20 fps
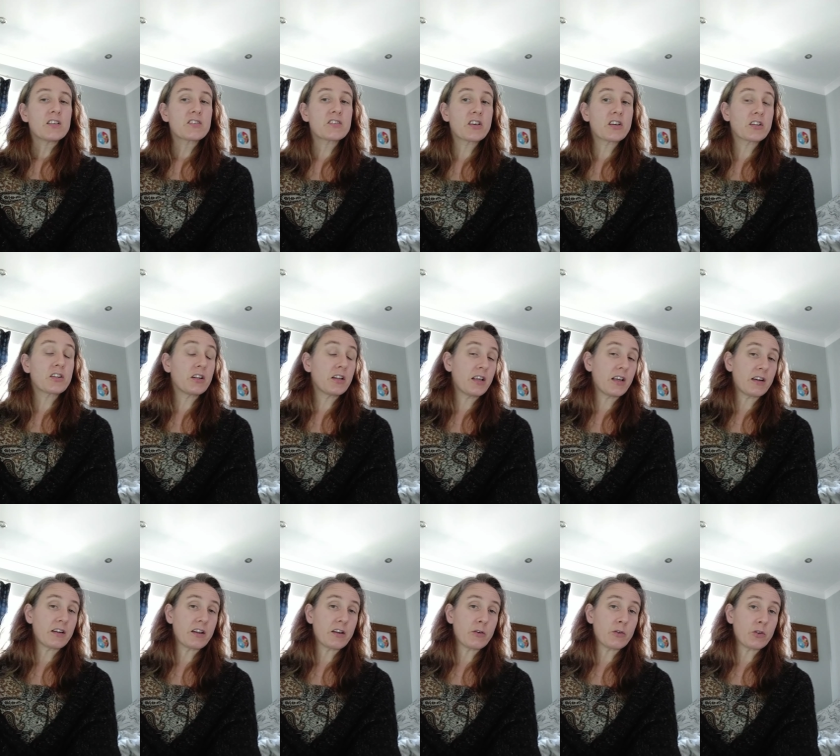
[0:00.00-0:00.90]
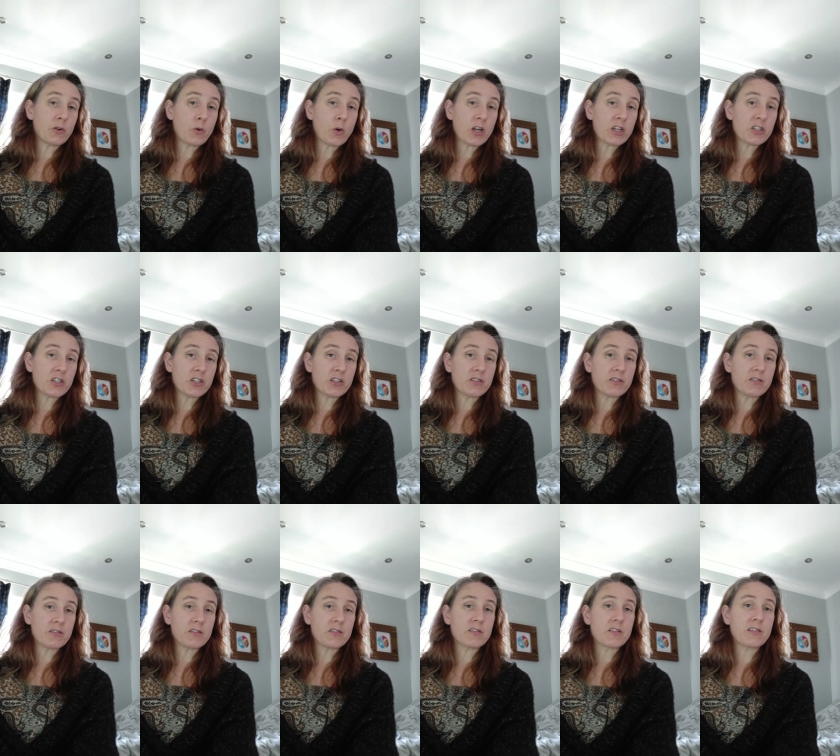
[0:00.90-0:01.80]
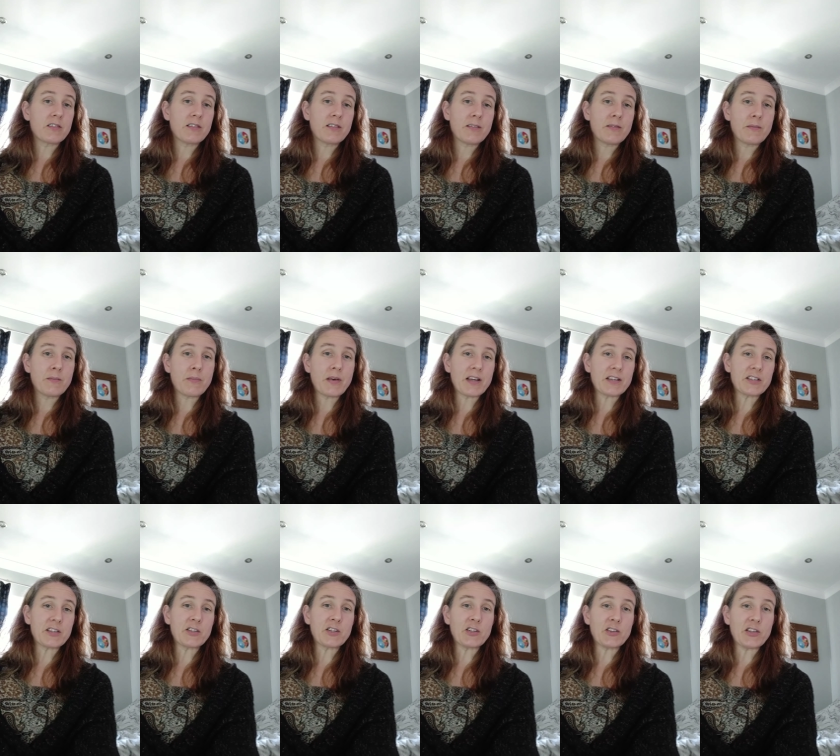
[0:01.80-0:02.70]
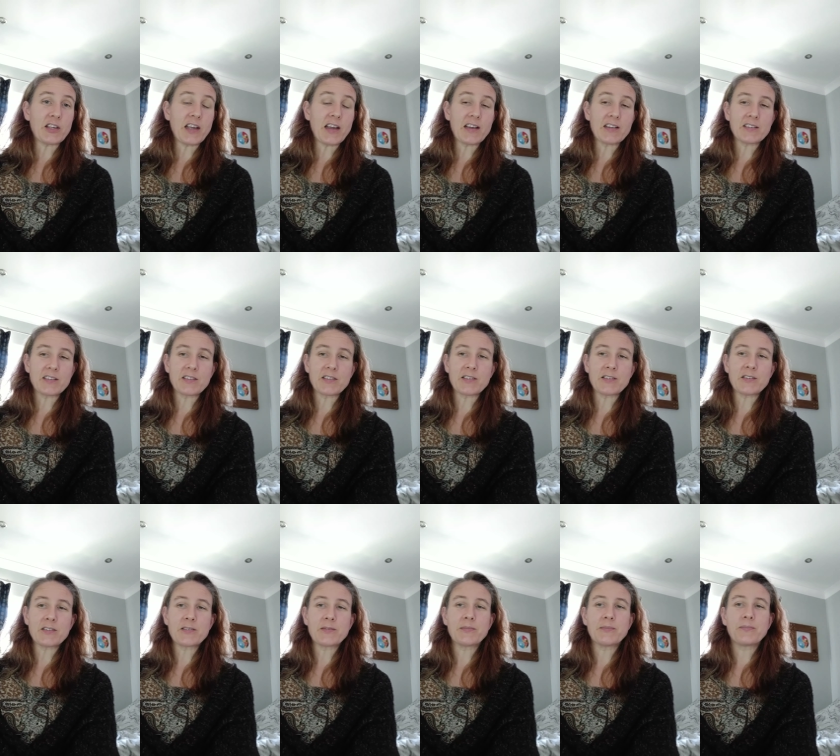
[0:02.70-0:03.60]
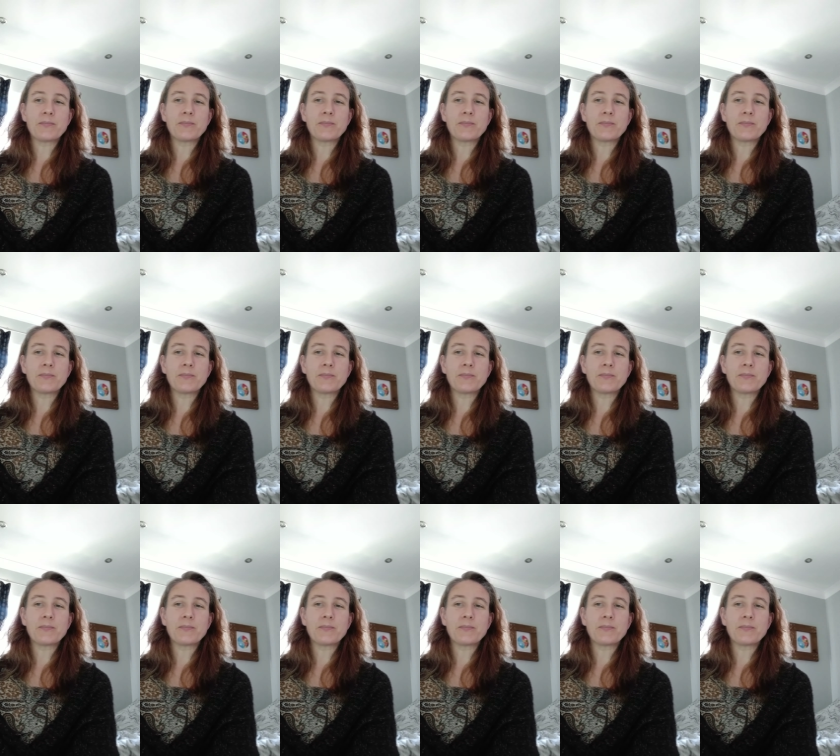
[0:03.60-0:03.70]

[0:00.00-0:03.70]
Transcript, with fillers: Certainly, I know the questions better than the answers.